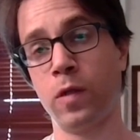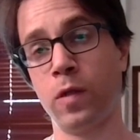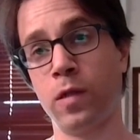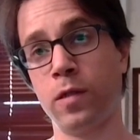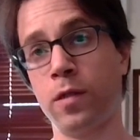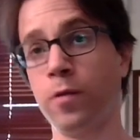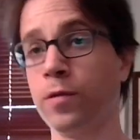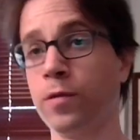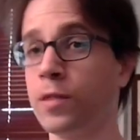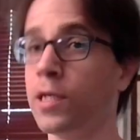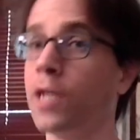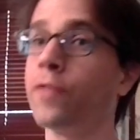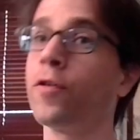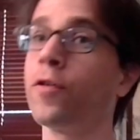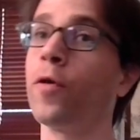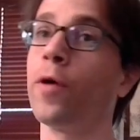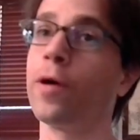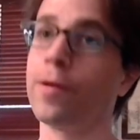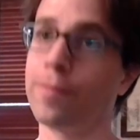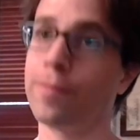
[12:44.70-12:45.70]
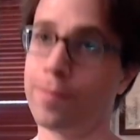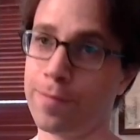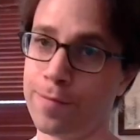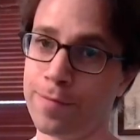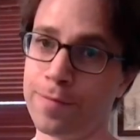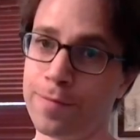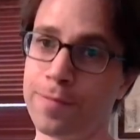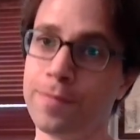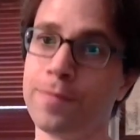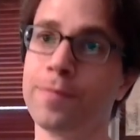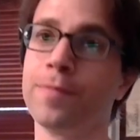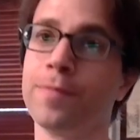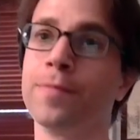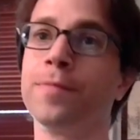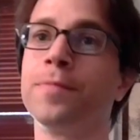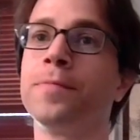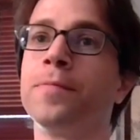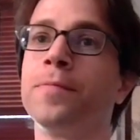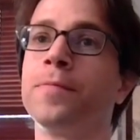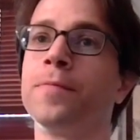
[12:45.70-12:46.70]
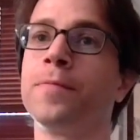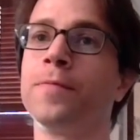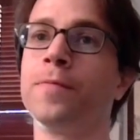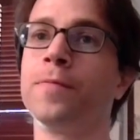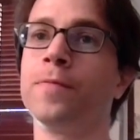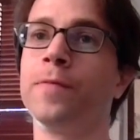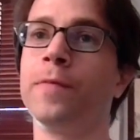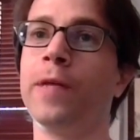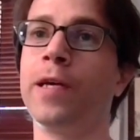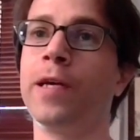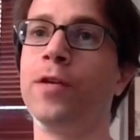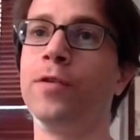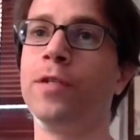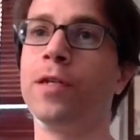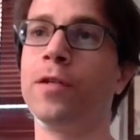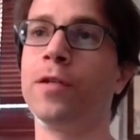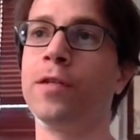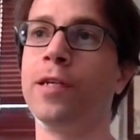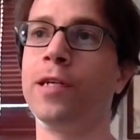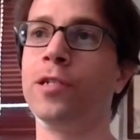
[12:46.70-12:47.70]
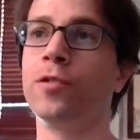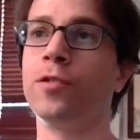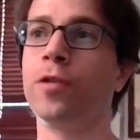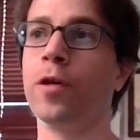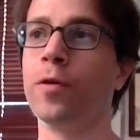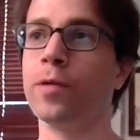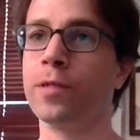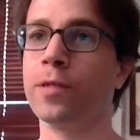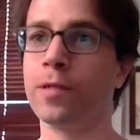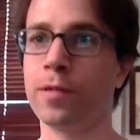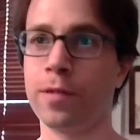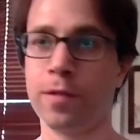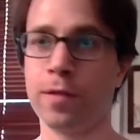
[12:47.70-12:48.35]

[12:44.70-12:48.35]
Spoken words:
So instead of going like you did on the intro, it's.